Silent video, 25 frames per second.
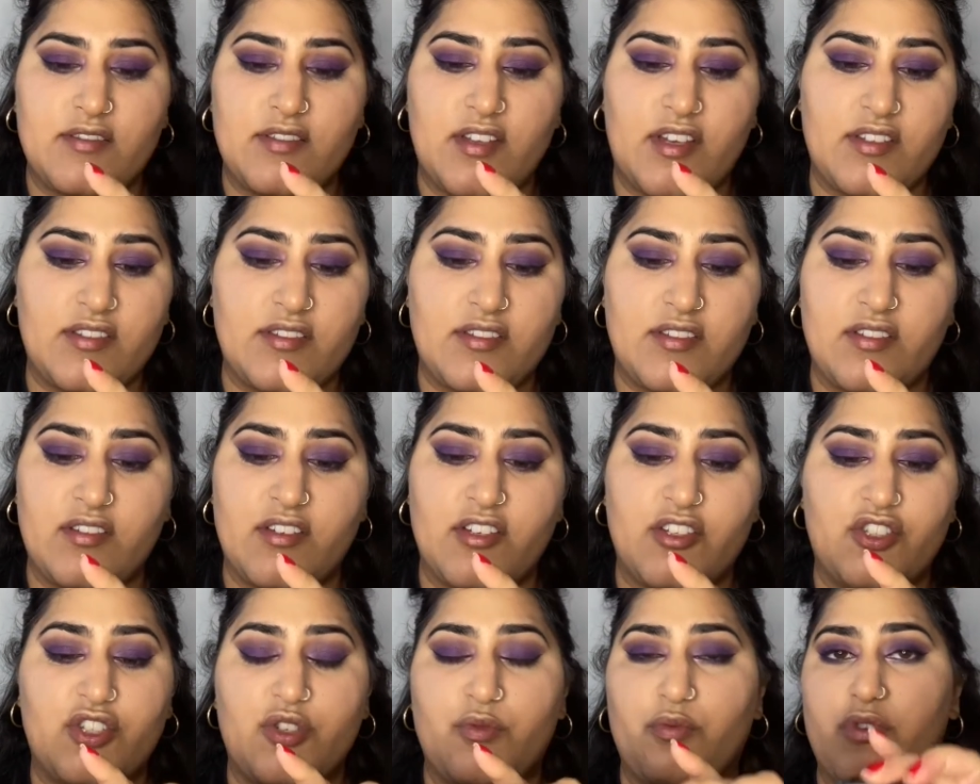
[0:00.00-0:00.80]
That's
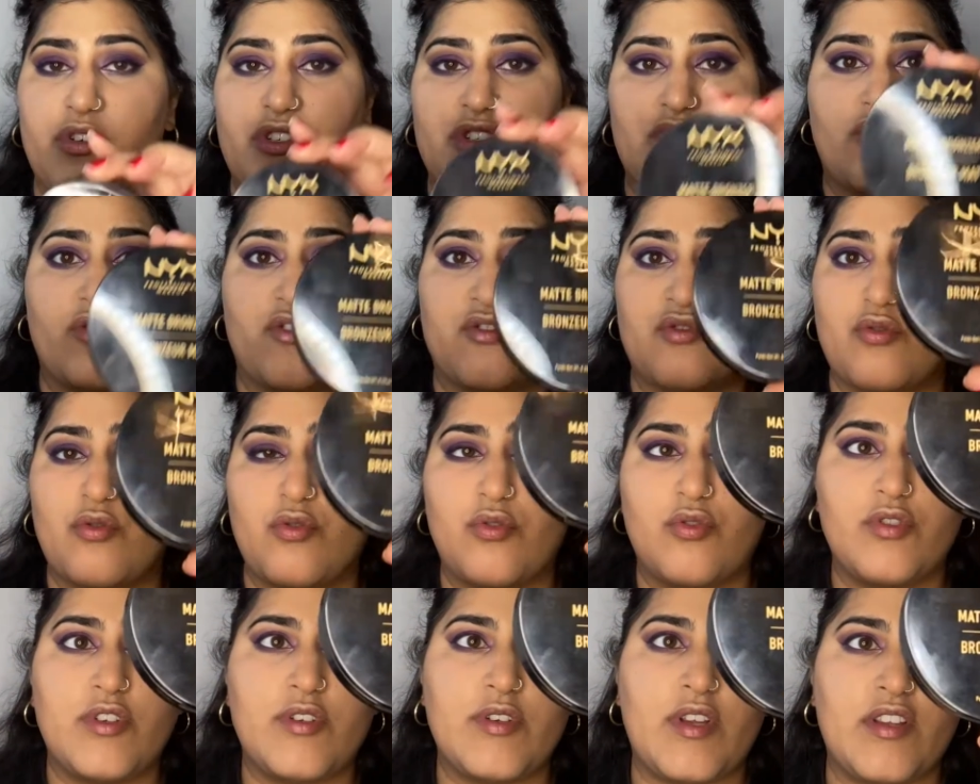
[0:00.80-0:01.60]
literally what it's just
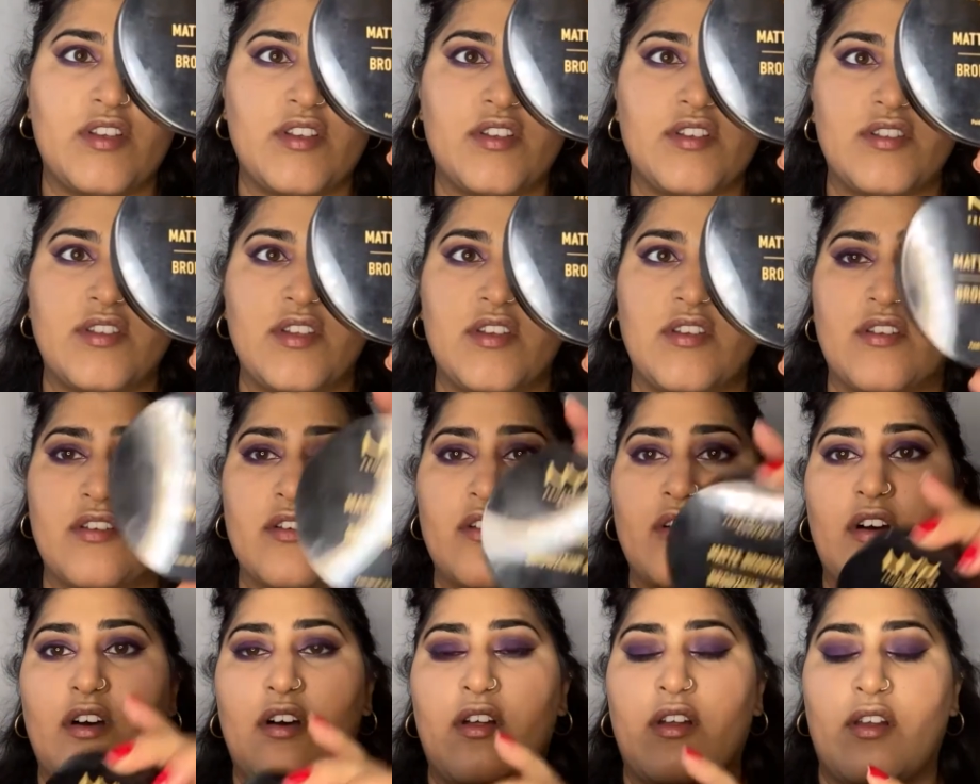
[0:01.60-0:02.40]
called, and it's in the
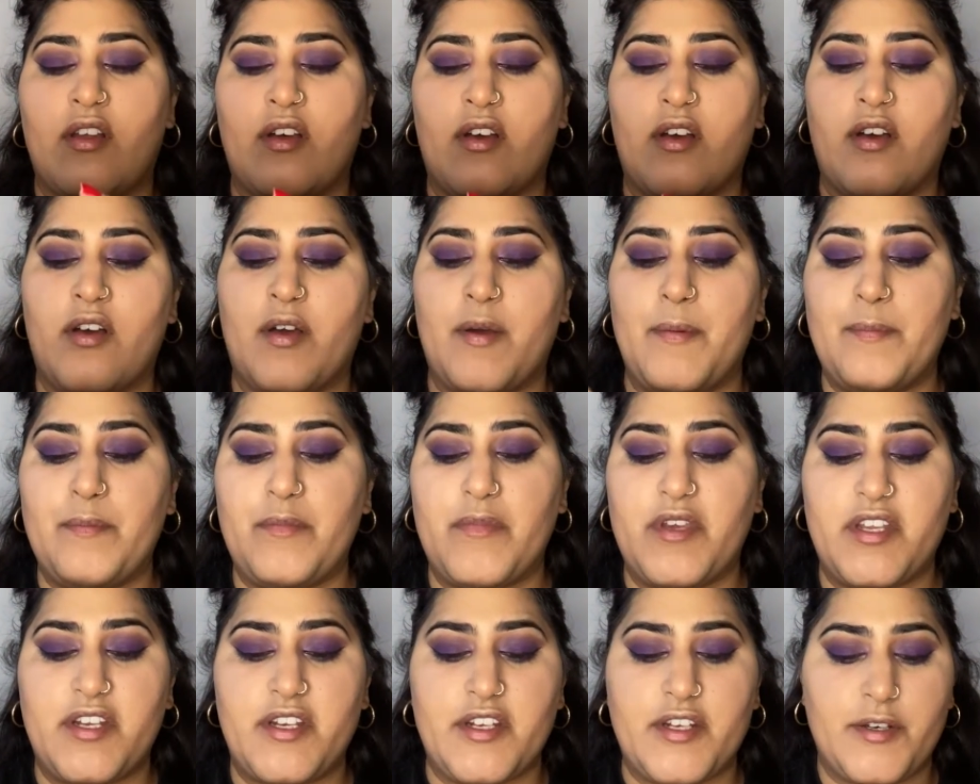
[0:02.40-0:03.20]
colour
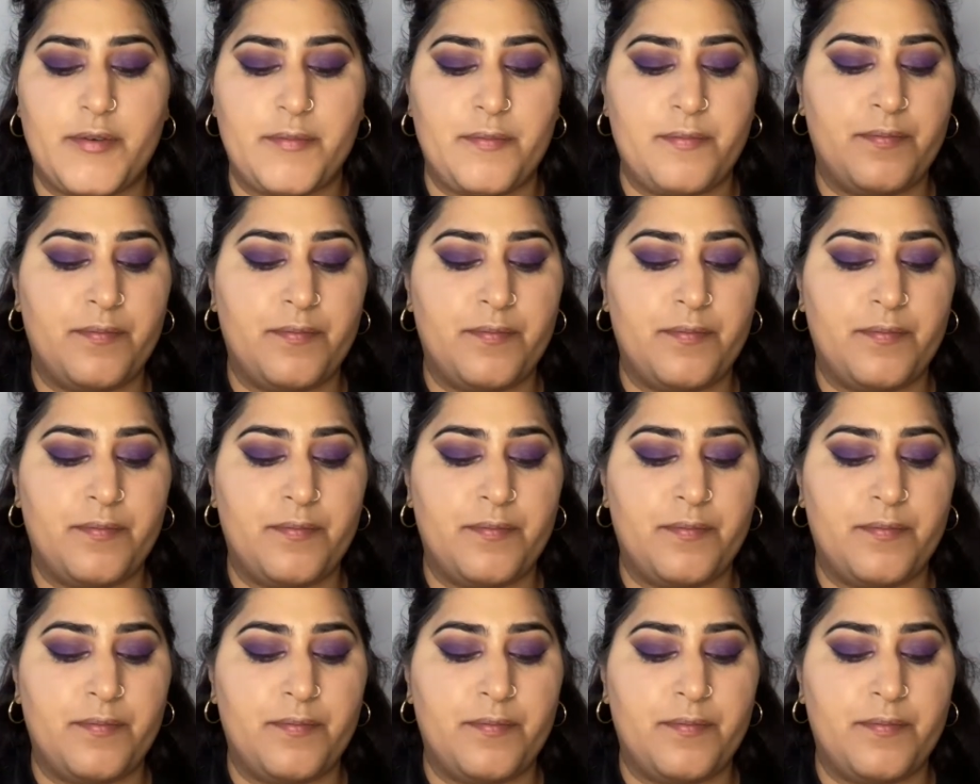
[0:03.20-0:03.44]
medium.